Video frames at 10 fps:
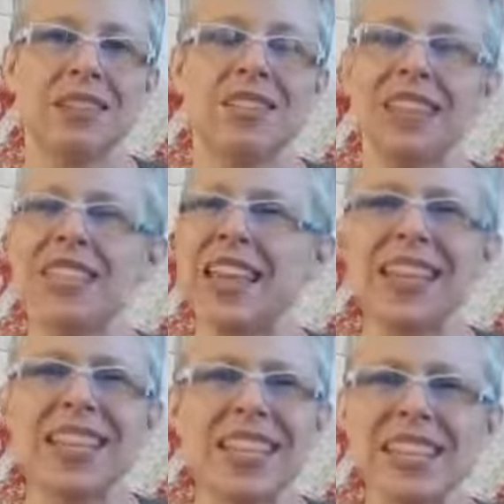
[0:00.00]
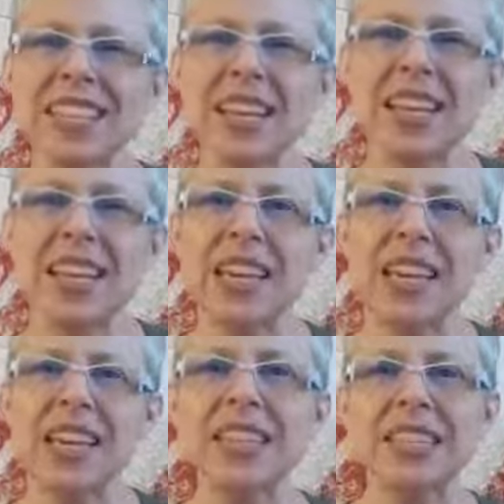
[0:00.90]
to say this
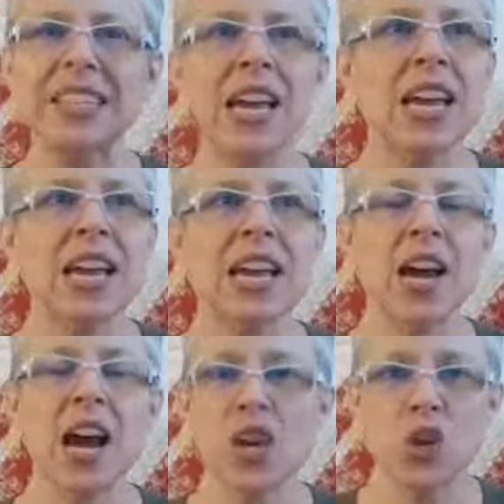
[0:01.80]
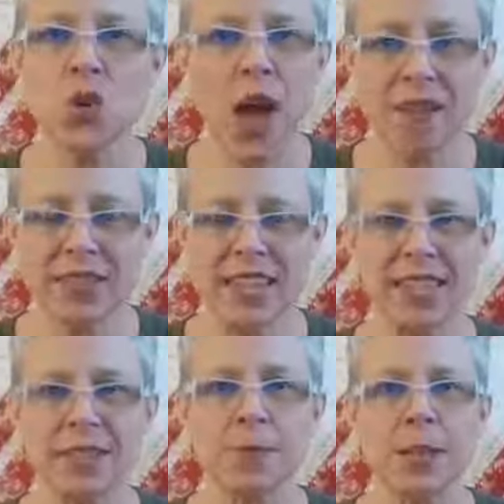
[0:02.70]
is a new
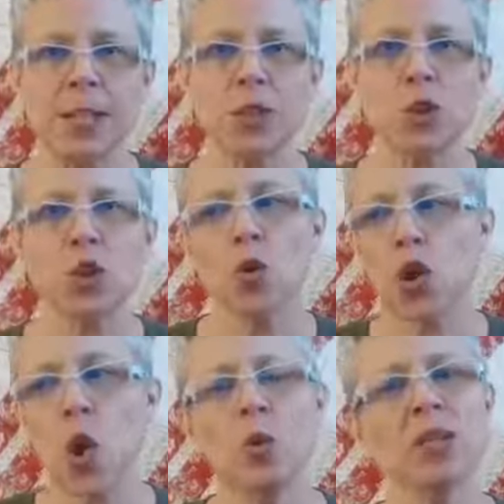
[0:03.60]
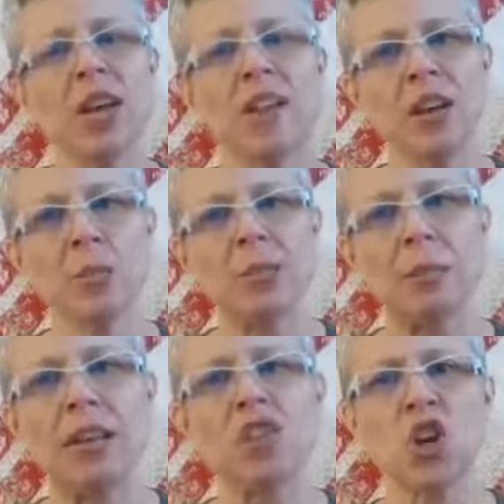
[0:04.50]
covenant. So the old covenant was
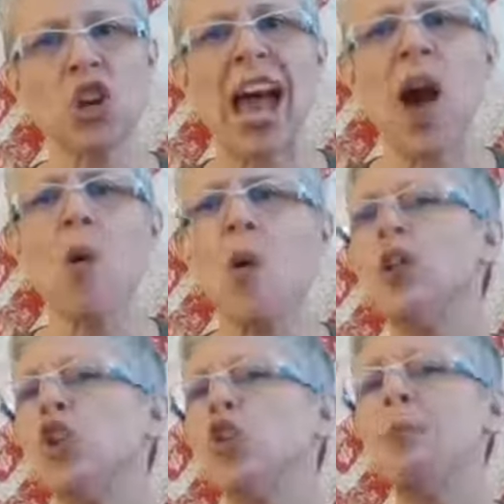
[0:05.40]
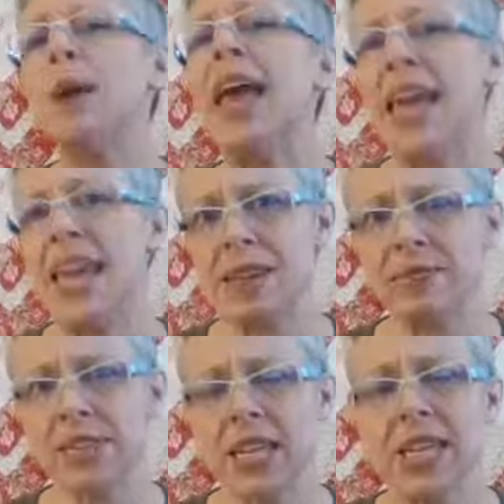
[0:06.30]
based on how well you
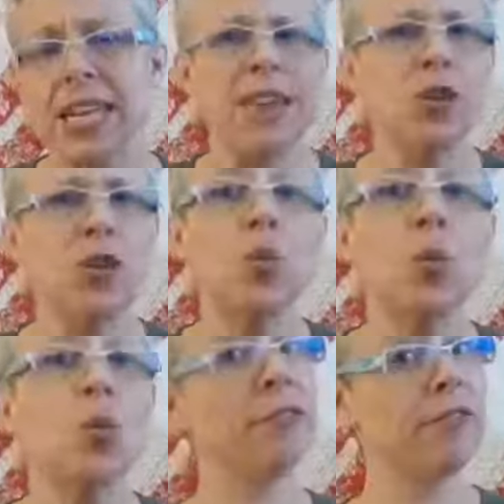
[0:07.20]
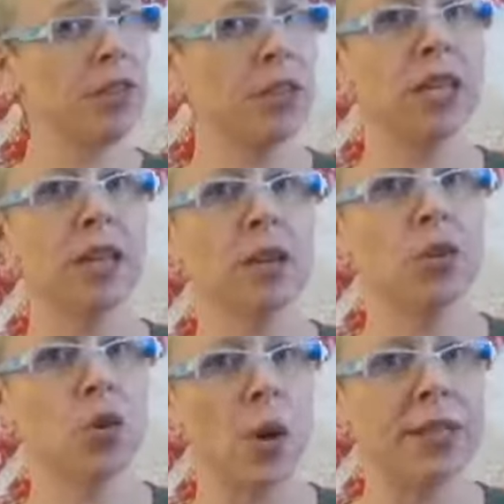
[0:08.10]
behaved, if you were feeling
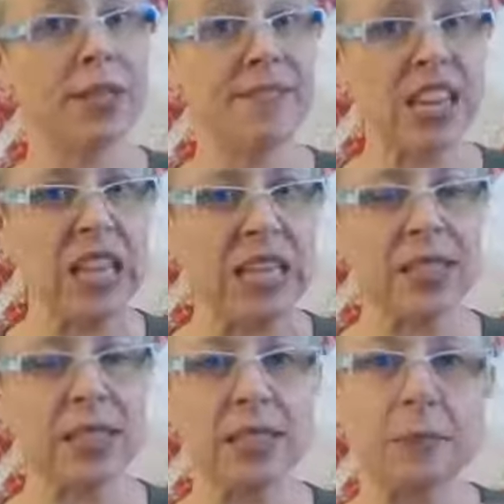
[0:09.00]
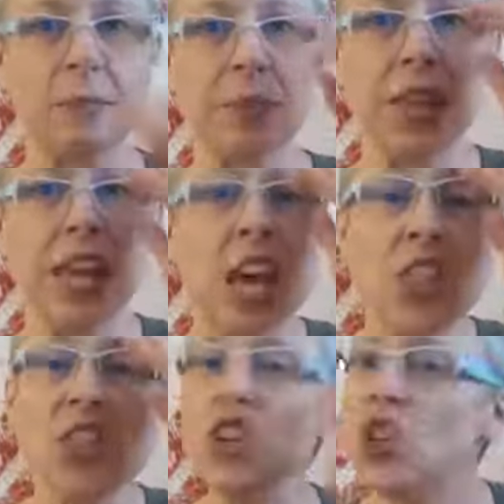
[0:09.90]
the right feelings.
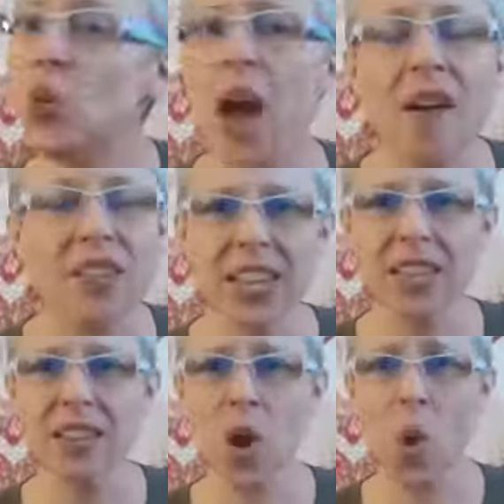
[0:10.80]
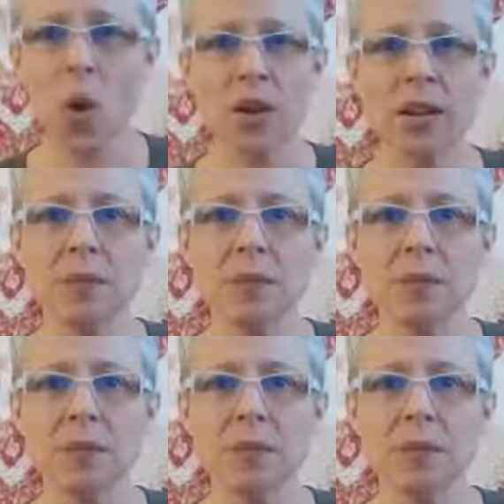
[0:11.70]
The new covenant, though,